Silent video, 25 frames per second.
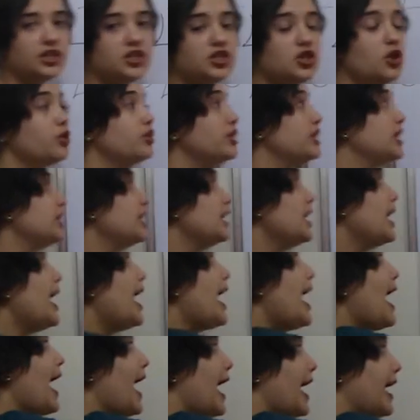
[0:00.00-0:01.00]
So the
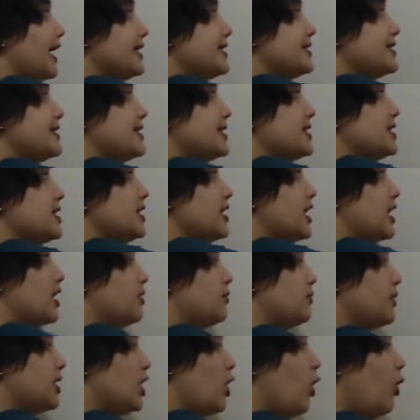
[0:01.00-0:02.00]
ID
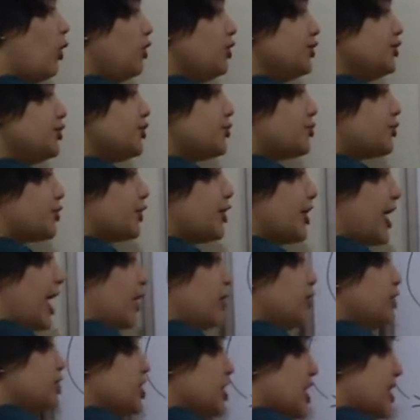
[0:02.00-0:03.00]
can be also
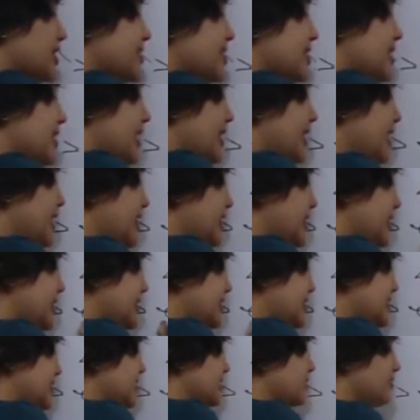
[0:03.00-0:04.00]
pronounced as an
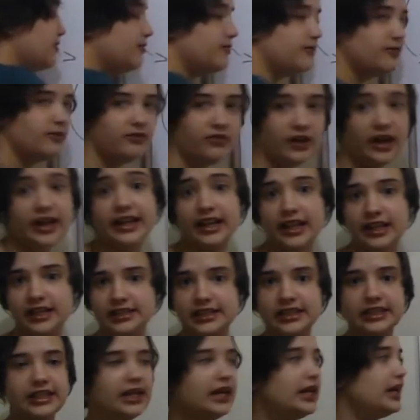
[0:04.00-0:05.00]
ED.
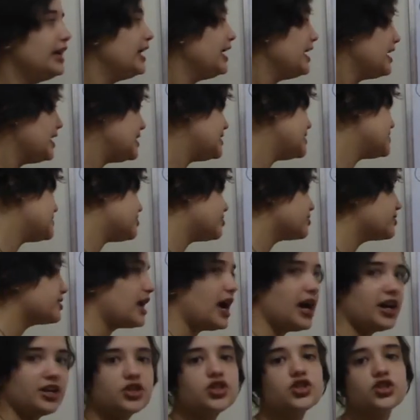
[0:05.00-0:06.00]
Finally, it is
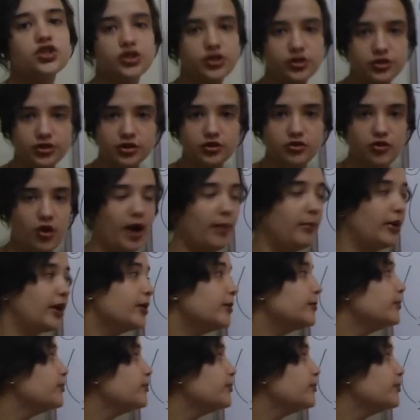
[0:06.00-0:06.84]
attached to the grammar.